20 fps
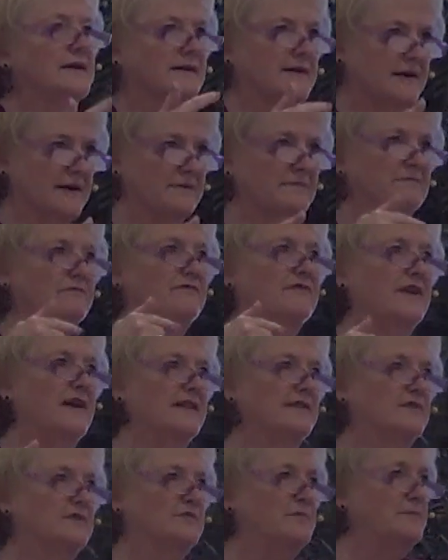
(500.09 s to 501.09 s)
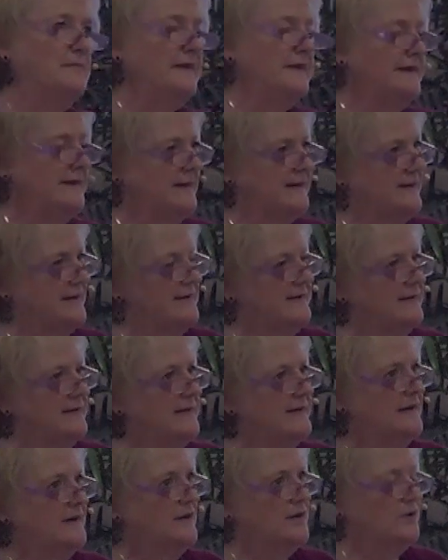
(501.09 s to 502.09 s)
Come follow me.
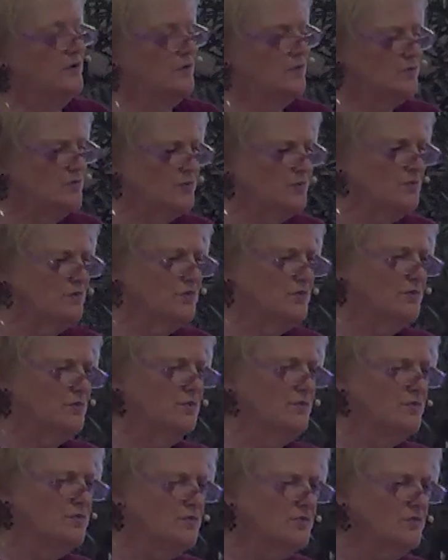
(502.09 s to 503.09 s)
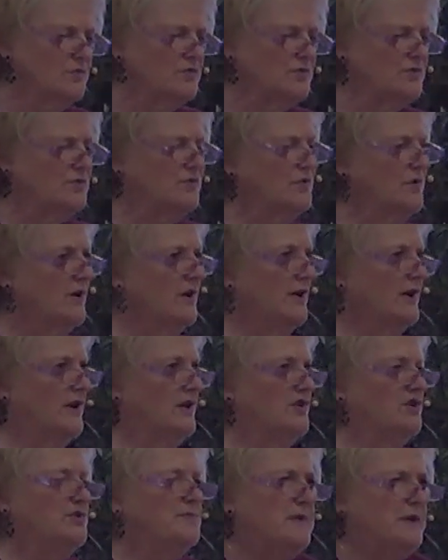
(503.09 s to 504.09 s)
Ooh, ooh.
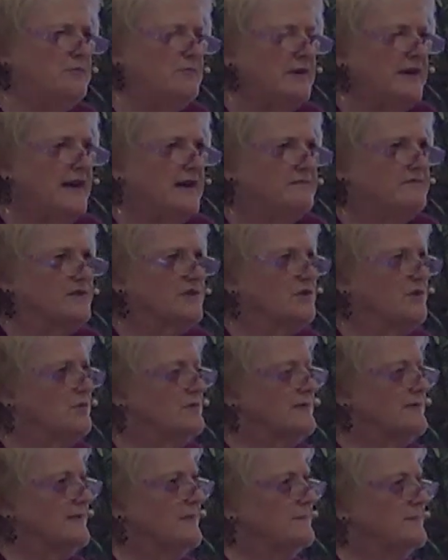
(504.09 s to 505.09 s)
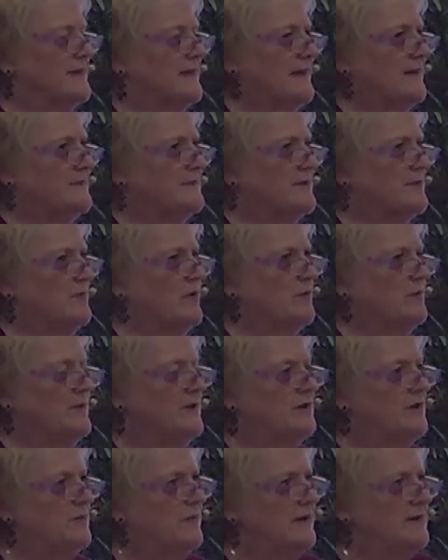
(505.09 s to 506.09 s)
I mean, we have to go sometimes where
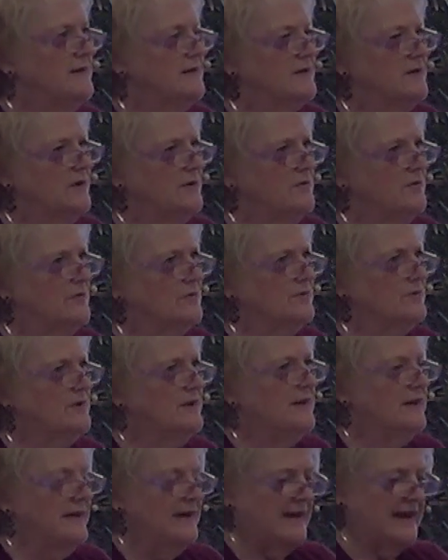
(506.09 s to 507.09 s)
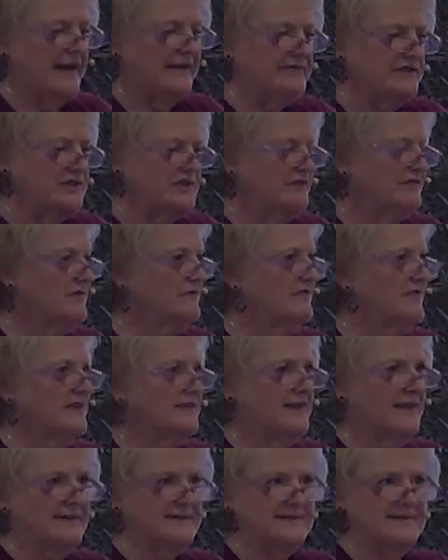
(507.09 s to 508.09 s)
we don't want to go. Haven't you ever
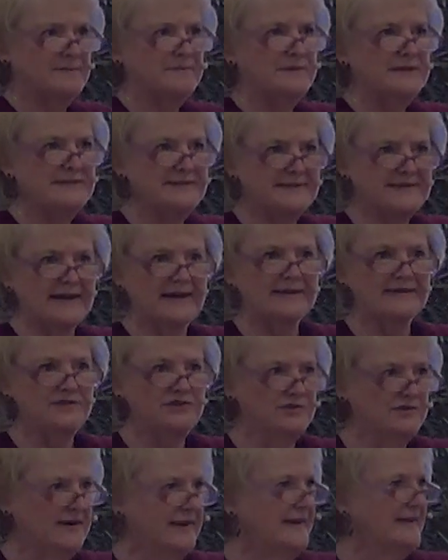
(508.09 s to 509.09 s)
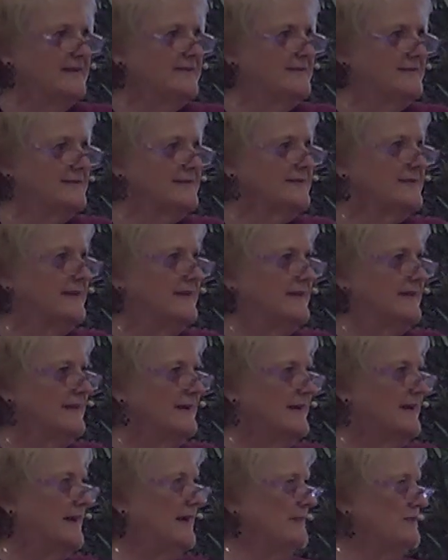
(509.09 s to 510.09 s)
felt like somebody tied your hands
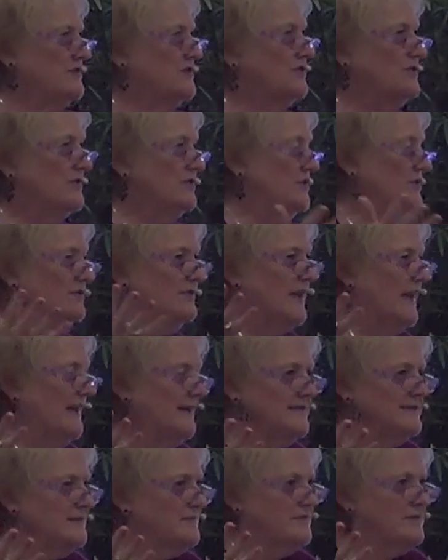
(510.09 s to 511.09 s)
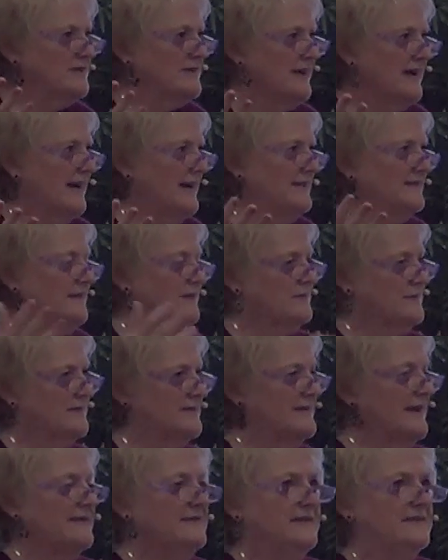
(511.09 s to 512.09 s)
and took your hands were tied? There
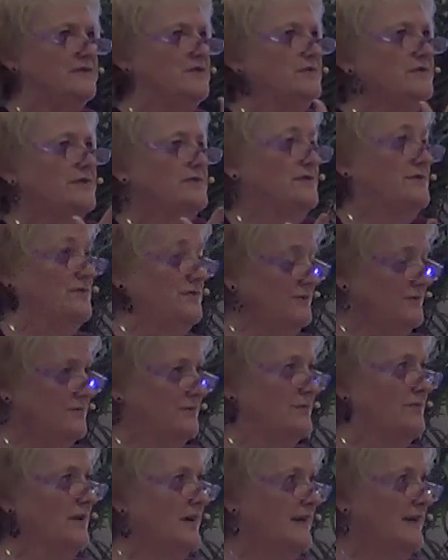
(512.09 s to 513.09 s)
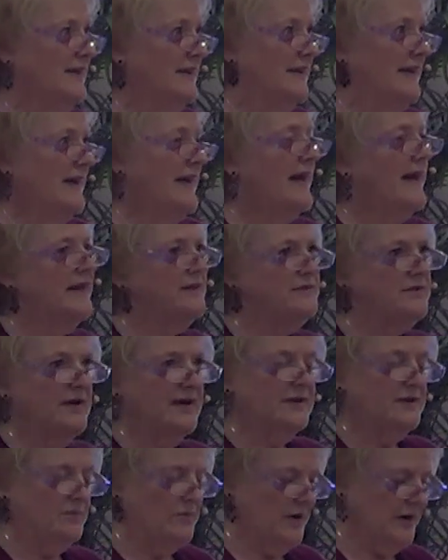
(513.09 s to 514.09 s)
was nothing you could do, and you
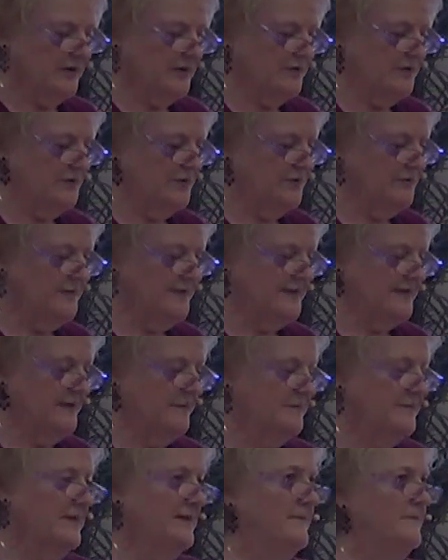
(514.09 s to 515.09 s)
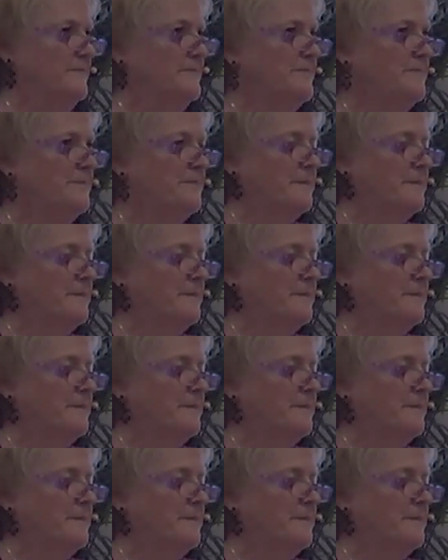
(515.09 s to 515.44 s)
had to walk through something.